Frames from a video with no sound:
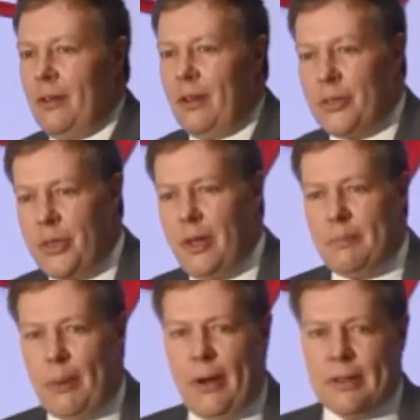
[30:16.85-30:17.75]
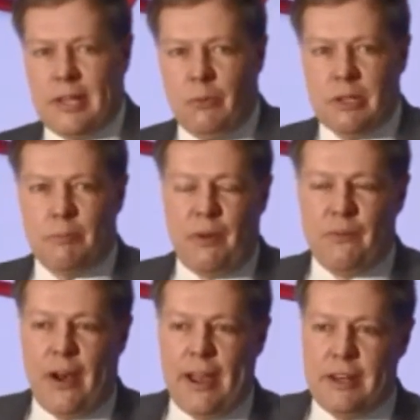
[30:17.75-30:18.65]
a third party which
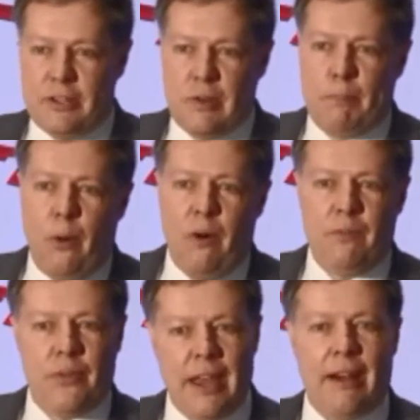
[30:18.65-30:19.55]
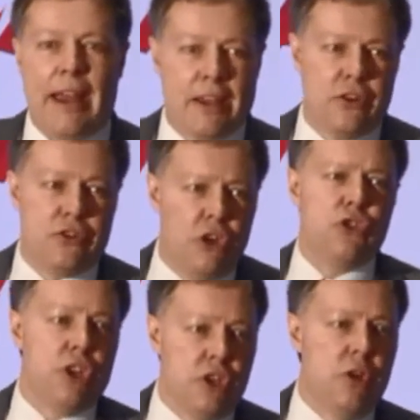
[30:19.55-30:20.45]
provided support for their air
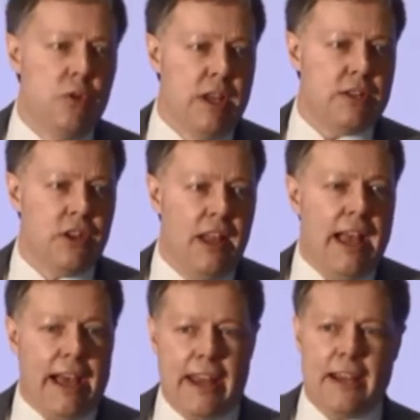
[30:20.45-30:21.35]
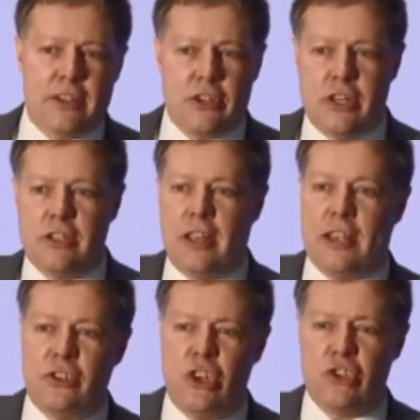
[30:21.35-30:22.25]
conditioning units, had access into their
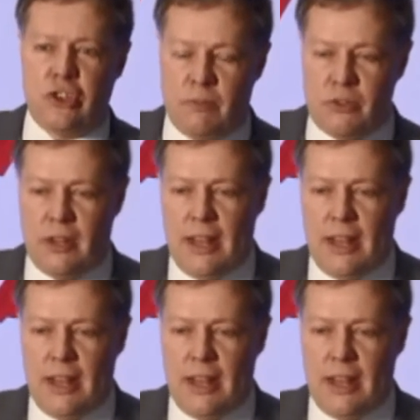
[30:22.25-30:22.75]
systems,